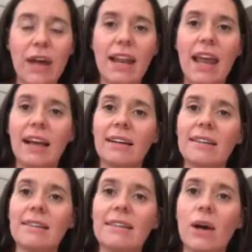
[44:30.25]

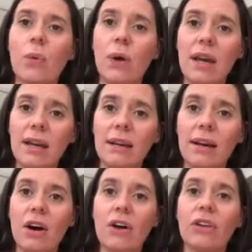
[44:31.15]
next week
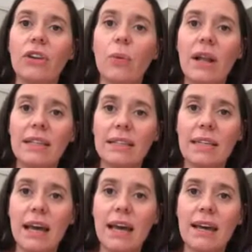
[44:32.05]
on the
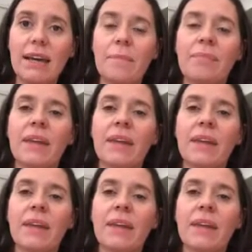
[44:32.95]
Wednesday,